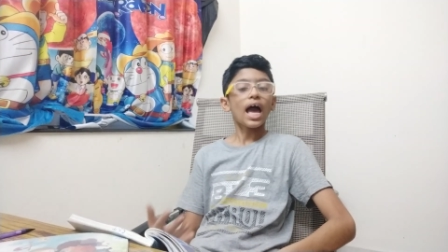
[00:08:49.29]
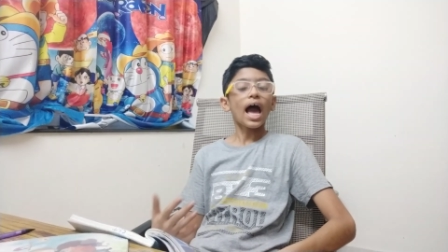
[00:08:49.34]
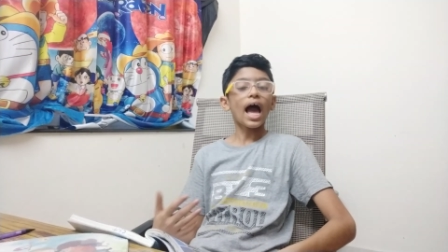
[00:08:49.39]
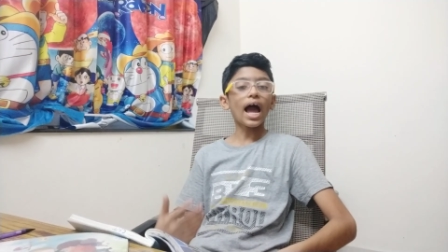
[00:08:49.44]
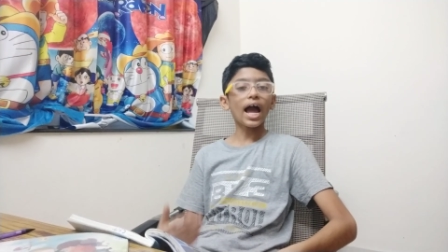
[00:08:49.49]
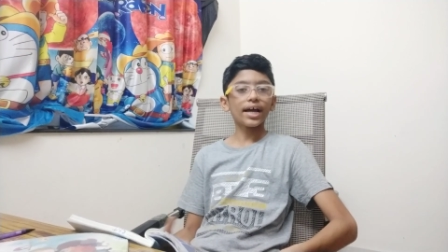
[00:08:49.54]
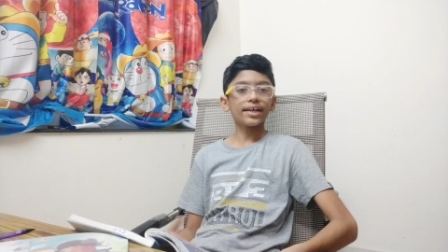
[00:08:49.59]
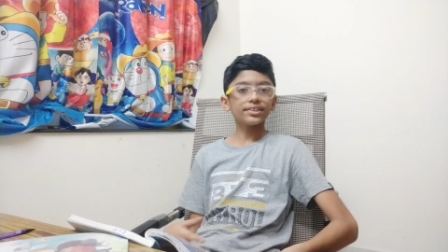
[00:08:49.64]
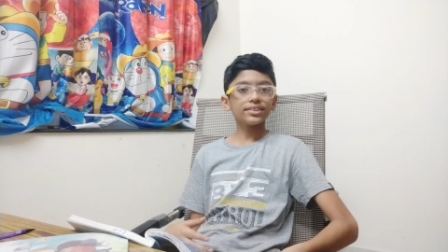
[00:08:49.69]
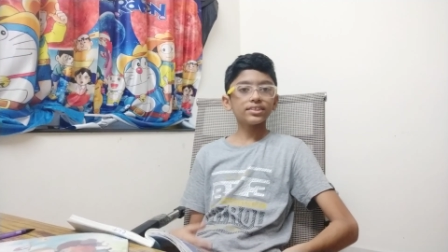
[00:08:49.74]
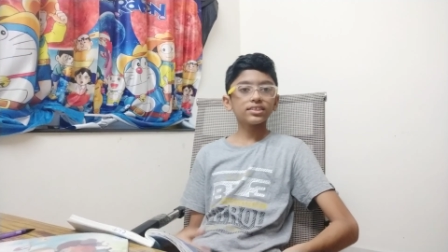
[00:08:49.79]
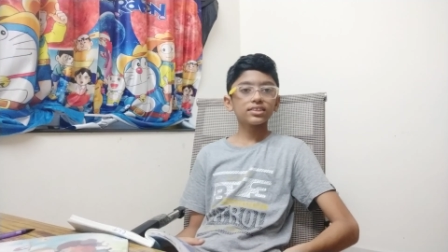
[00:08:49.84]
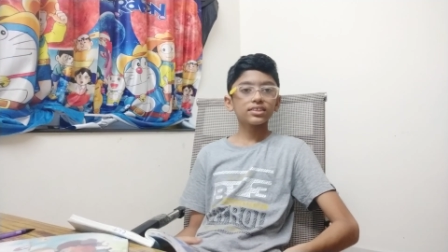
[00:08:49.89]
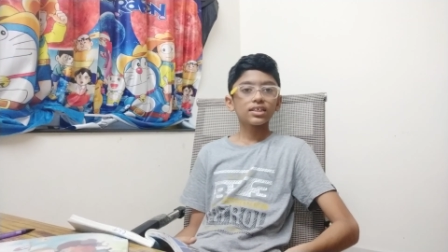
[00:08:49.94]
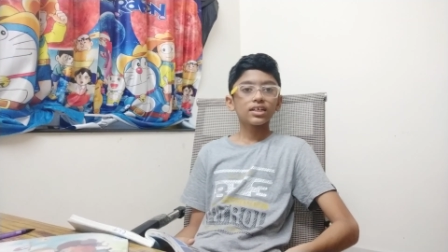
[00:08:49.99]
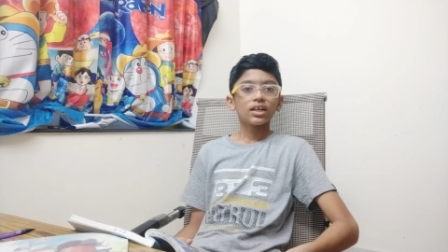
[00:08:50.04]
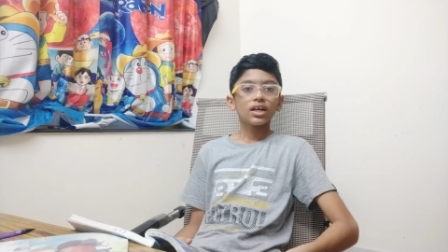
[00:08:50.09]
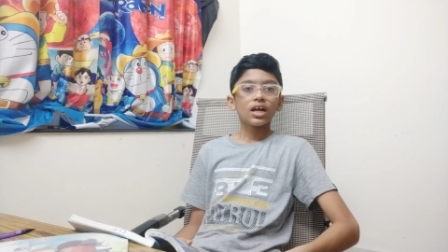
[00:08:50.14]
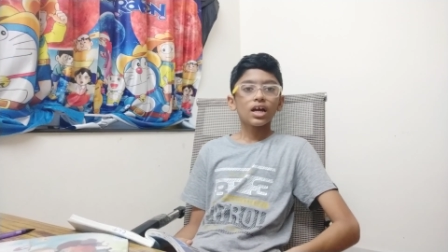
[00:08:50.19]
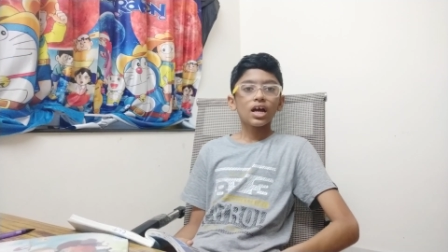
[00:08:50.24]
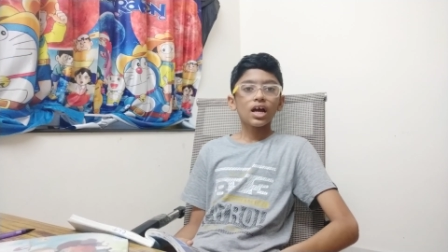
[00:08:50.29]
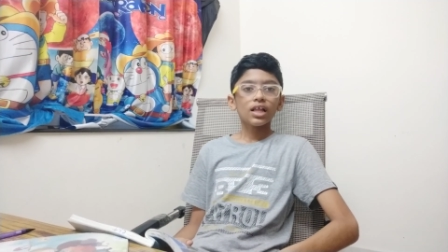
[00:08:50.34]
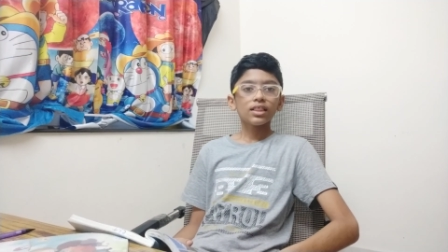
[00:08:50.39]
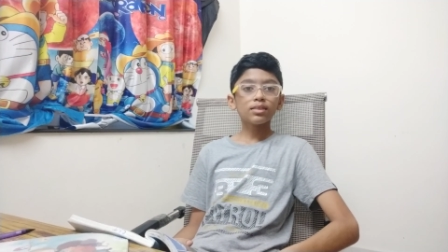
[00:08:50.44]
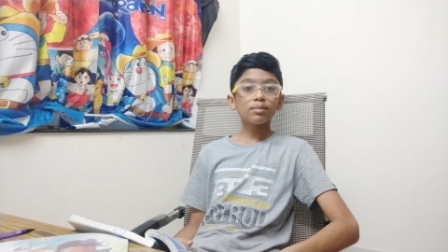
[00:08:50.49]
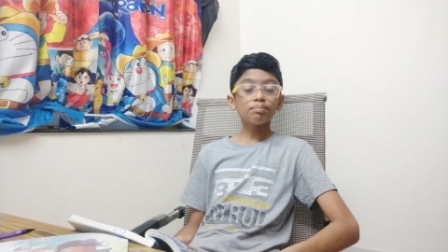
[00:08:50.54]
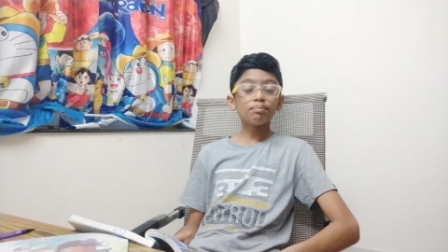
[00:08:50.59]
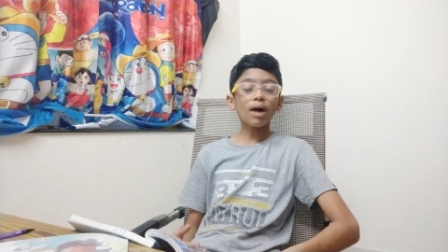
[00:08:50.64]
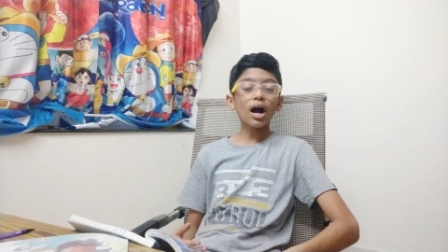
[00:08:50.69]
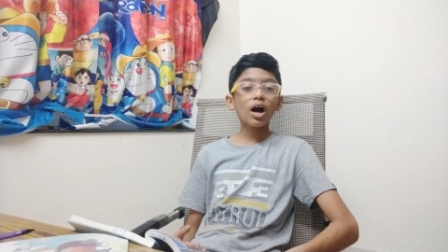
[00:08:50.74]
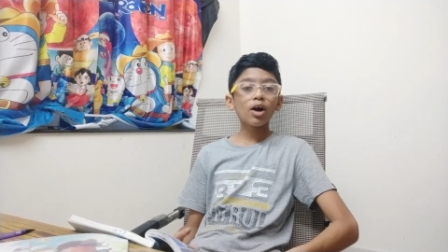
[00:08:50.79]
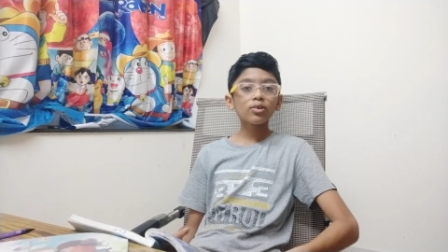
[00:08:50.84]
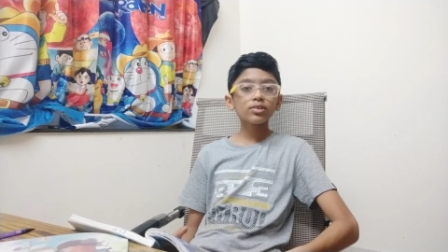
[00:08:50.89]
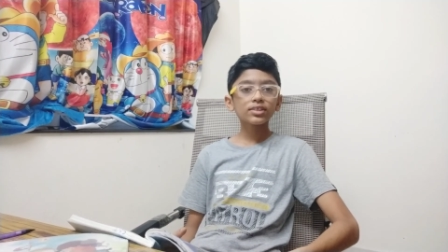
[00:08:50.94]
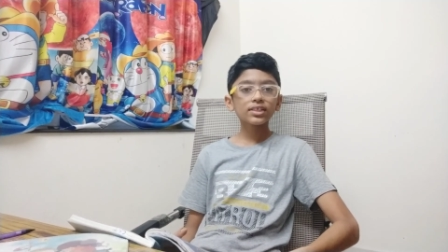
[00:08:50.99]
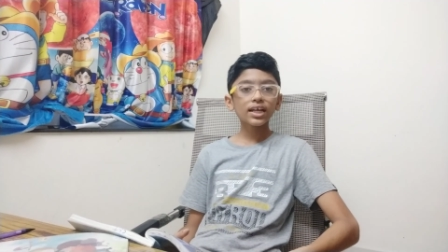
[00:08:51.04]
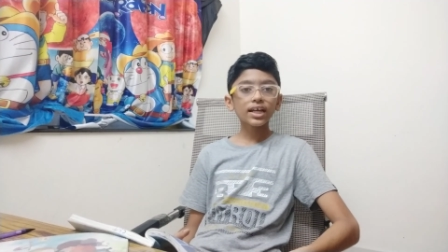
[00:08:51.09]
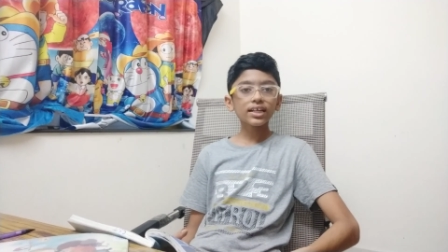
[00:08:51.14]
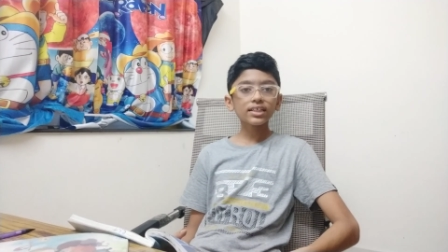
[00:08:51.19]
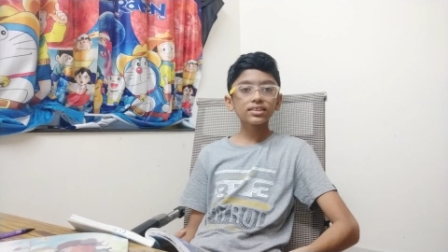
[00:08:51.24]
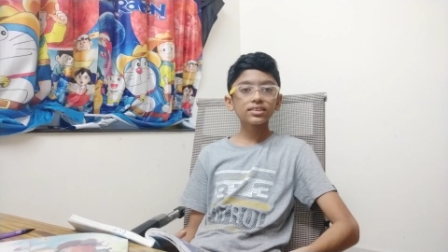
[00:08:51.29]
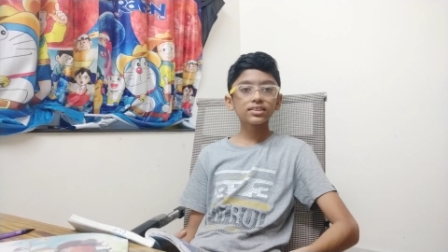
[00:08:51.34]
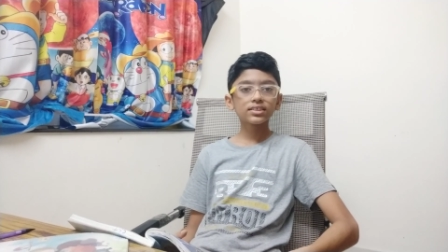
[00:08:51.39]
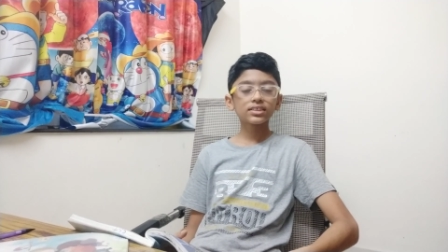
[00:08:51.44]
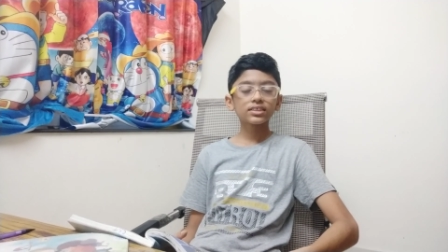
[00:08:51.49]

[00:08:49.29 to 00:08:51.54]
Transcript: and the mountains,